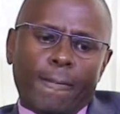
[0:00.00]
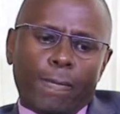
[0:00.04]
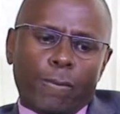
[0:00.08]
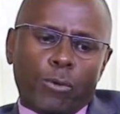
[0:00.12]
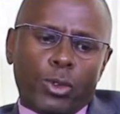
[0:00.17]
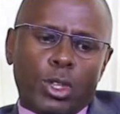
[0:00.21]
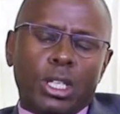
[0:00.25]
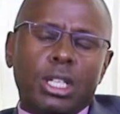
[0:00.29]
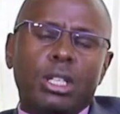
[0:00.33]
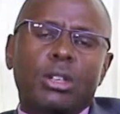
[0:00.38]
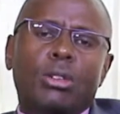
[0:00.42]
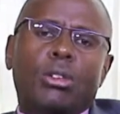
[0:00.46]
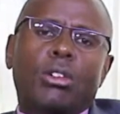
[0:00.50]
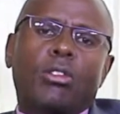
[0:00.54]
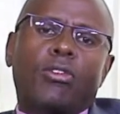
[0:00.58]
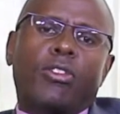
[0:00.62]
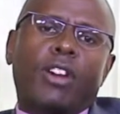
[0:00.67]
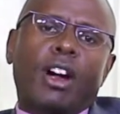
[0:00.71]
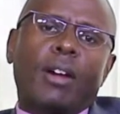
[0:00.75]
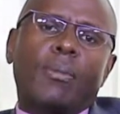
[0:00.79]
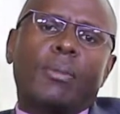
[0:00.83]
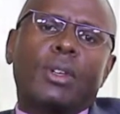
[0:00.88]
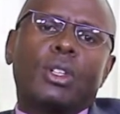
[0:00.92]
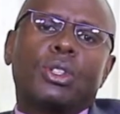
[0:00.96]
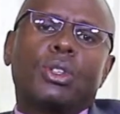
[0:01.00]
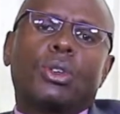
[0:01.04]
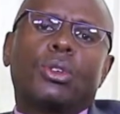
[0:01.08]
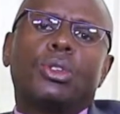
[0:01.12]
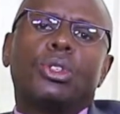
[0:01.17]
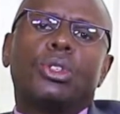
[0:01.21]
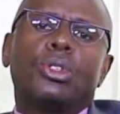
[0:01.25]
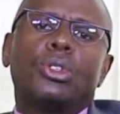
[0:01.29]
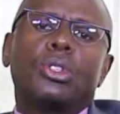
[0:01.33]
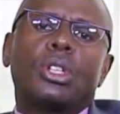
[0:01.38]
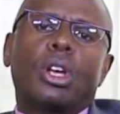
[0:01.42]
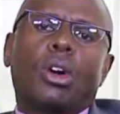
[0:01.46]
They need to confirm that you're going
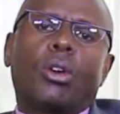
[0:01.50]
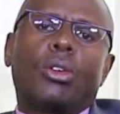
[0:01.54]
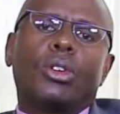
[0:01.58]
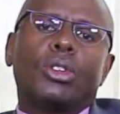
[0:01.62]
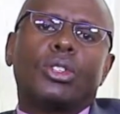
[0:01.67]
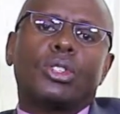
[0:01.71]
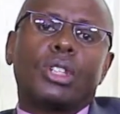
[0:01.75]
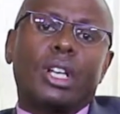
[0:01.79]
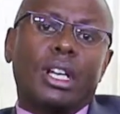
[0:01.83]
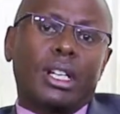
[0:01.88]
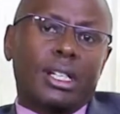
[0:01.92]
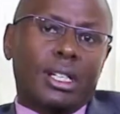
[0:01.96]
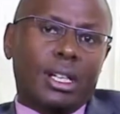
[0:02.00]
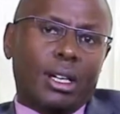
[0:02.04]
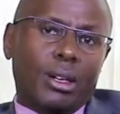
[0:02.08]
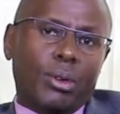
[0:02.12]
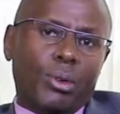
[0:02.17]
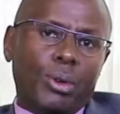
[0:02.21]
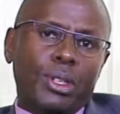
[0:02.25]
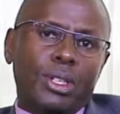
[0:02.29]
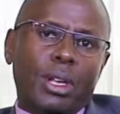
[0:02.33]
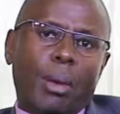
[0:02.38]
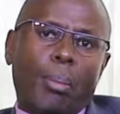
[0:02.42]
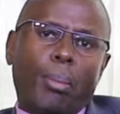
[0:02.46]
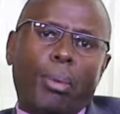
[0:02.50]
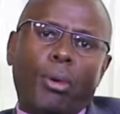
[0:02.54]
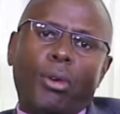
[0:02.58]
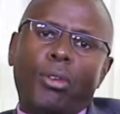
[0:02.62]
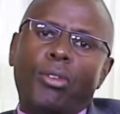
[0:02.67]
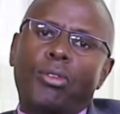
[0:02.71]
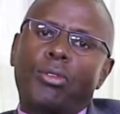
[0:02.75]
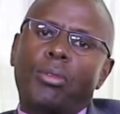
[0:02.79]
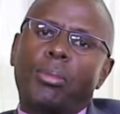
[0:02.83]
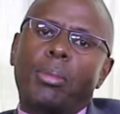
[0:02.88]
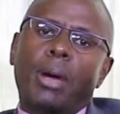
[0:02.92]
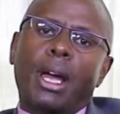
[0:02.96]
to use a contractor who is
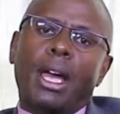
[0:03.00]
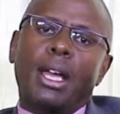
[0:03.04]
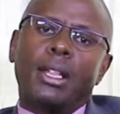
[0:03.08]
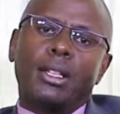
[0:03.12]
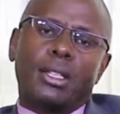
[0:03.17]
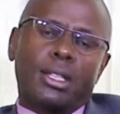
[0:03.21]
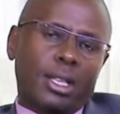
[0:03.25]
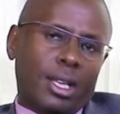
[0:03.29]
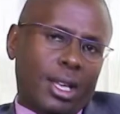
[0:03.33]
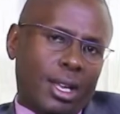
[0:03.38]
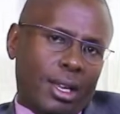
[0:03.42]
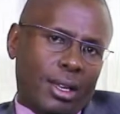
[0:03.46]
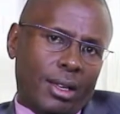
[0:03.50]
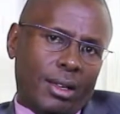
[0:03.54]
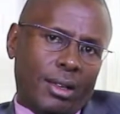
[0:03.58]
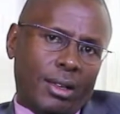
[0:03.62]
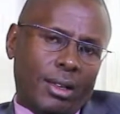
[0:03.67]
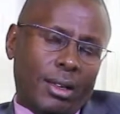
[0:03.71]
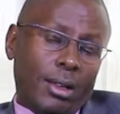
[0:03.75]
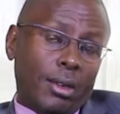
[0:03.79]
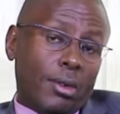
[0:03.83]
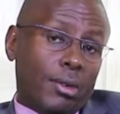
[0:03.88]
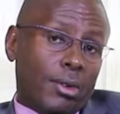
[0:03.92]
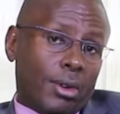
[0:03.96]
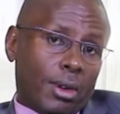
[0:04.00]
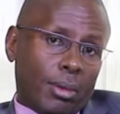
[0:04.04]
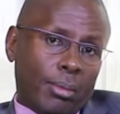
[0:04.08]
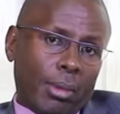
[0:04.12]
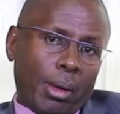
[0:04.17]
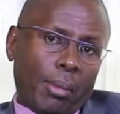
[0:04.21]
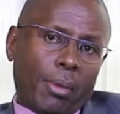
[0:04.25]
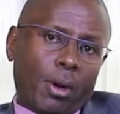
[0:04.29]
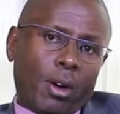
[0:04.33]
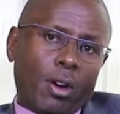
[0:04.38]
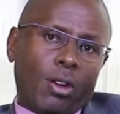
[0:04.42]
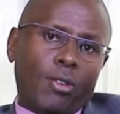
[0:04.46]
approved by NCA.
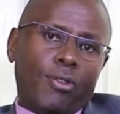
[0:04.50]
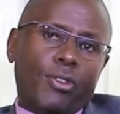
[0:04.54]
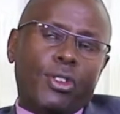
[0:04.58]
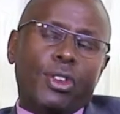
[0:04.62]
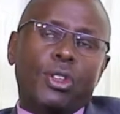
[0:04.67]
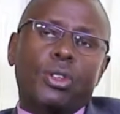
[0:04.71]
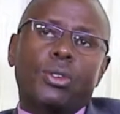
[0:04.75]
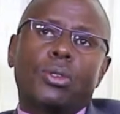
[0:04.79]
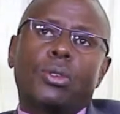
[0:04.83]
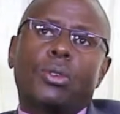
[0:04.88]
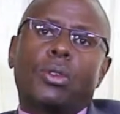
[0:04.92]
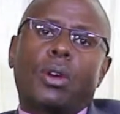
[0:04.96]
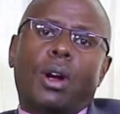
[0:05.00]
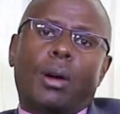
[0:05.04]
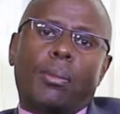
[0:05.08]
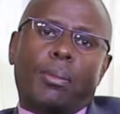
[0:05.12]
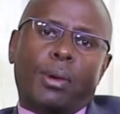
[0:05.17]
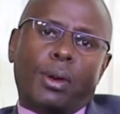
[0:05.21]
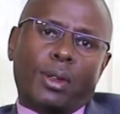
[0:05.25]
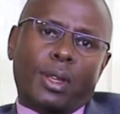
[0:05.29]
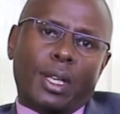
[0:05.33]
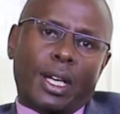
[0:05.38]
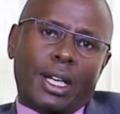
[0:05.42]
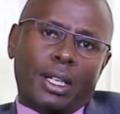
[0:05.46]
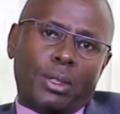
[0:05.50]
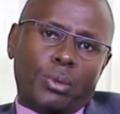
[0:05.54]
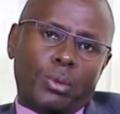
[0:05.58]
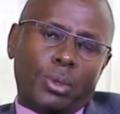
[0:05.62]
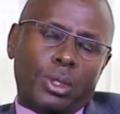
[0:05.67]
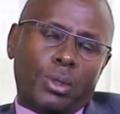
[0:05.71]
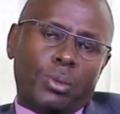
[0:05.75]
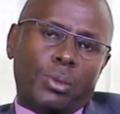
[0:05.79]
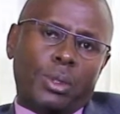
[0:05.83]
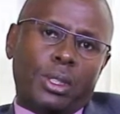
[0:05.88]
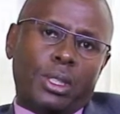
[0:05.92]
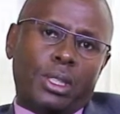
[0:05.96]
Remember our video about that,
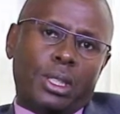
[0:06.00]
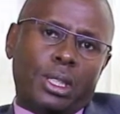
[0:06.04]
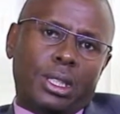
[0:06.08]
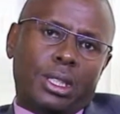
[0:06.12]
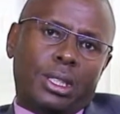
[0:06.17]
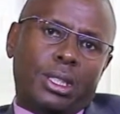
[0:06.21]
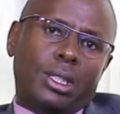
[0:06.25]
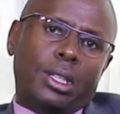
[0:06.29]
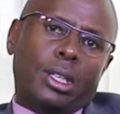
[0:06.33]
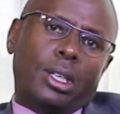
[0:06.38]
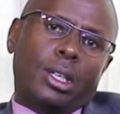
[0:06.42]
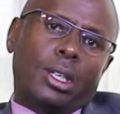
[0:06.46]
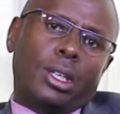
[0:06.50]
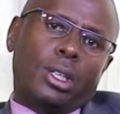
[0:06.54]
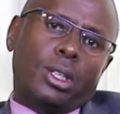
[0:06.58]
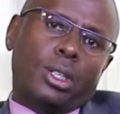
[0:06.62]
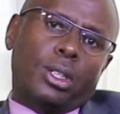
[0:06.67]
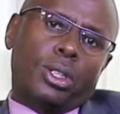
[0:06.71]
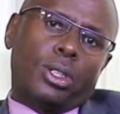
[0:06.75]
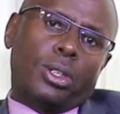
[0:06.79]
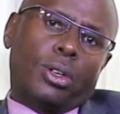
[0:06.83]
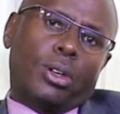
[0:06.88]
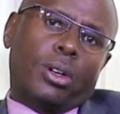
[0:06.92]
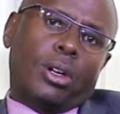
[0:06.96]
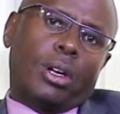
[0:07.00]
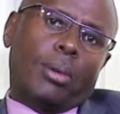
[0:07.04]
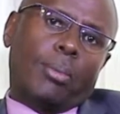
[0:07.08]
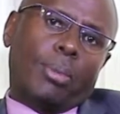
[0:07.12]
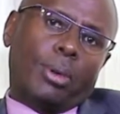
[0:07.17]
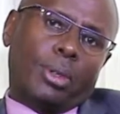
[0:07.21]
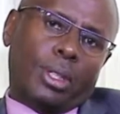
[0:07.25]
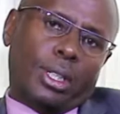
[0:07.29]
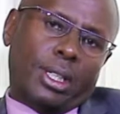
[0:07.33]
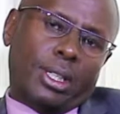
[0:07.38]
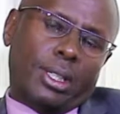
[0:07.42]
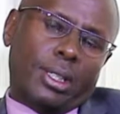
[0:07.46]
which we did talk
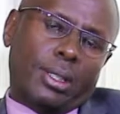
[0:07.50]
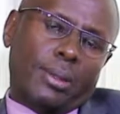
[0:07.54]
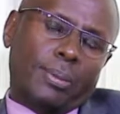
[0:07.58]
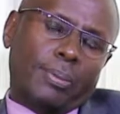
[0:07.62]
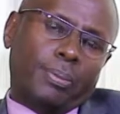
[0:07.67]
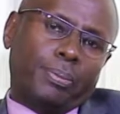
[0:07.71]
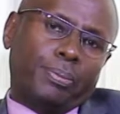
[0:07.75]
about it.